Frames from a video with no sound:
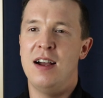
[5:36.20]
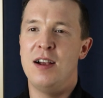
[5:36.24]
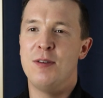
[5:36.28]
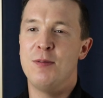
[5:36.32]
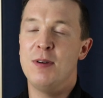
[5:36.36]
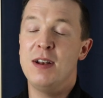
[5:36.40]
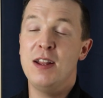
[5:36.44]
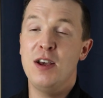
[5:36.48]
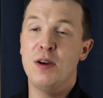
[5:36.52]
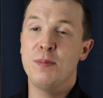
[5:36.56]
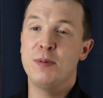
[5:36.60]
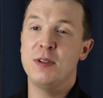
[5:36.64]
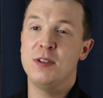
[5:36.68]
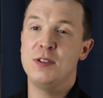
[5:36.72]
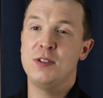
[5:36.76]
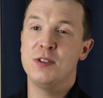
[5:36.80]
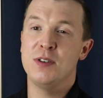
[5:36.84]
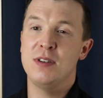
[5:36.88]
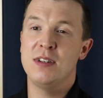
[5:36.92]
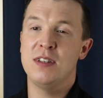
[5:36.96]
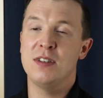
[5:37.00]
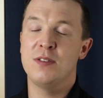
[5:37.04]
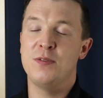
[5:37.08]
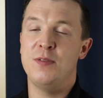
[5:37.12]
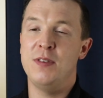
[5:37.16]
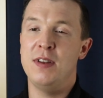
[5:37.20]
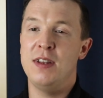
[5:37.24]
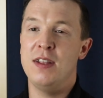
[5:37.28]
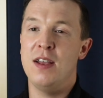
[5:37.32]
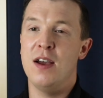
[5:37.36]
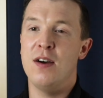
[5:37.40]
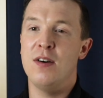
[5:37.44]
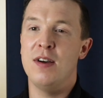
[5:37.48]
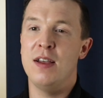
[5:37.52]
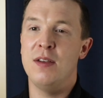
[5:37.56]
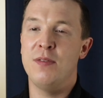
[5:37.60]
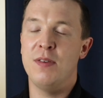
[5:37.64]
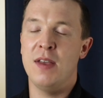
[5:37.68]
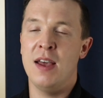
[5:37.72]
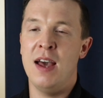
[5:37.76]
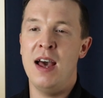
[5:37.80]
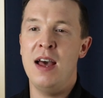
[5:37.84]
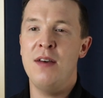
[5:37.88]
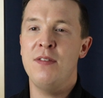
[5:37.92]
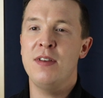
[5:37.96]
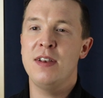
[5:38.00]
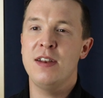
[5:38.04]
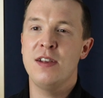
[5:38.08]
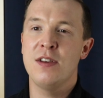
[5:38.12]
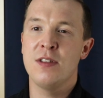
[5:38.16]
I really hope you enjoyed this video. If you
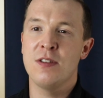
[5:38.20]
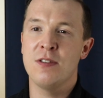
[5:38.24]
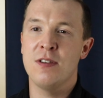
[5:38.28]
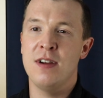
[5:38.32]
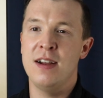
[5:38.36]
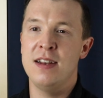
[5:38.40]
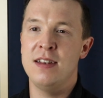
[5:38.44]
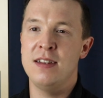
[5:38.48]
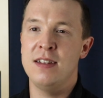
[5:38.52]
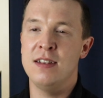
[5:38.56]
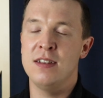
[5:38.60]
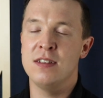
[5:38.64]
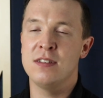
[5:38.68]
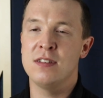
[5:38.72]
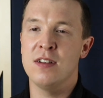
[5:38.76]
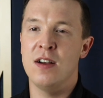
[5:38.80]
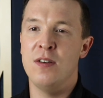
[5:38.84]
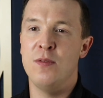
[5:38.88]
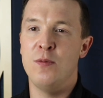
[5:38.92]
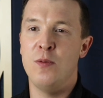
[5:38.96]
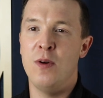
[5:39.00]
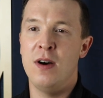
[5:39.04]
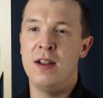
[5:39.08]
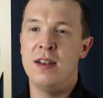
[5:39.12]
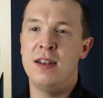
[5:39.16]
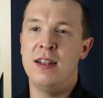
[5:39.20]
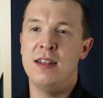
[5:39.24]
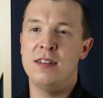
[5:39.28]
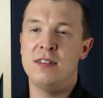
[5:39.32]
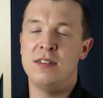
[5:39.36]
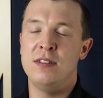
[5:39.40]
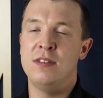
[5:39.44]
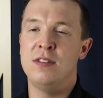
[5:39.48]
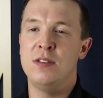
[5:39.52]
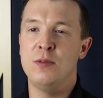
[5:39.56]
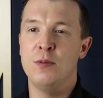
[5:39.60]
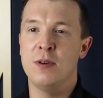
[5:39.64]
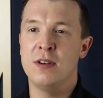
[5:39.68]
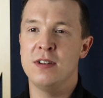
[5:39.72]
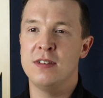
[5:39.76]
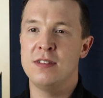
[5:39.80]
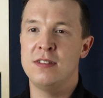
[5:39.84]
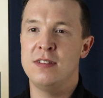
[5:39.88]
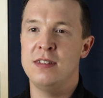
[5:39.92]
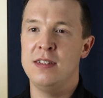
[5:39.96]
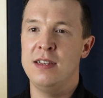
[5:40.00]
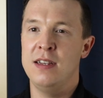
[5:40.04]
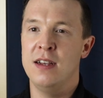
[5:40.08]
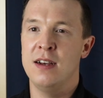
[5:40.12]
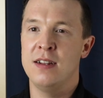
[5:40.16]
have any other ideas of what lessons you want to
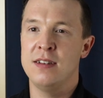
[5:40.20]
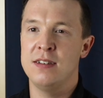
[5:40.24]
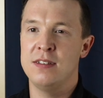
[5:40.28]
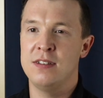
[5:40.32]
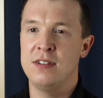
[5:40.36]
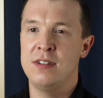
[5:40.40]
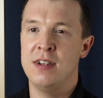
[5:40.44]
see on this